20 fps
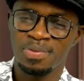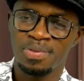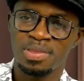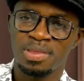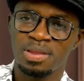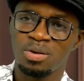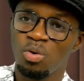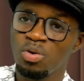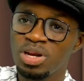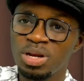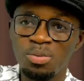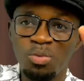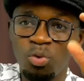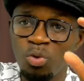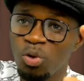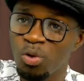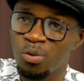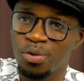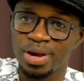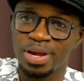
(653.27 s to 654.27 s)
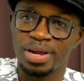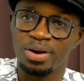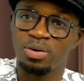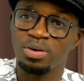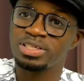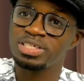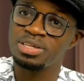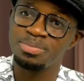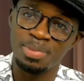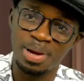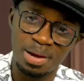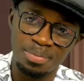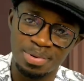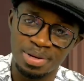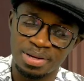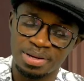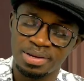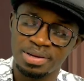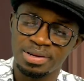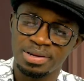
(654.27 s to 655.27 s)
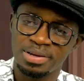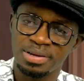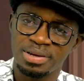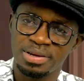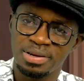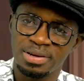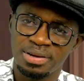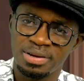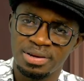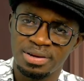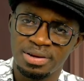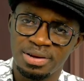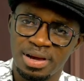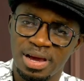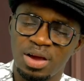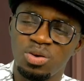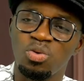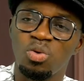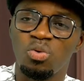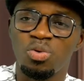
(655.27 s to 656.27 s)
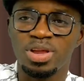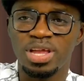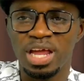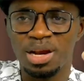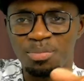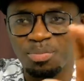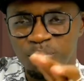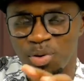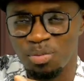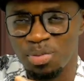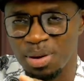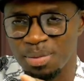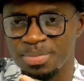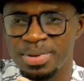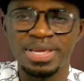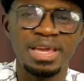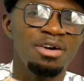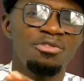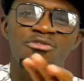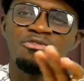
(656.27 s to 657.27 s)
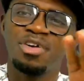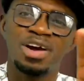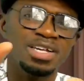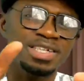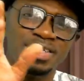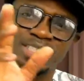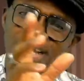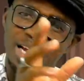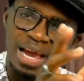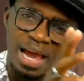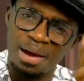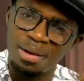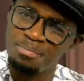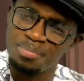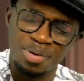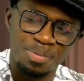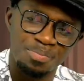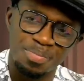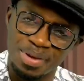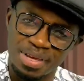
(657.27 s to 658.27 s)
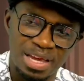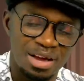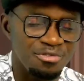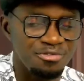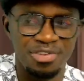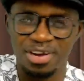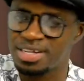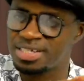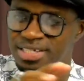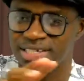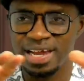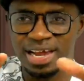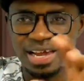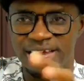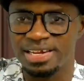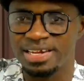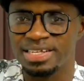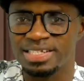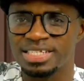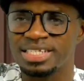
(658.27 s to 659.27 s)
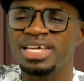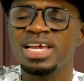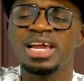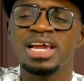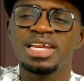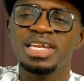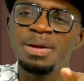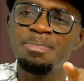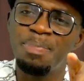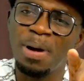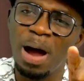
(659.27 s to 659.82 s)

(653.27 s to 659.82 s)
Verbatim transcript: When him Horre or to the baby. And we the problem. Yem fan share MPP, yem fan share NDC. Nipa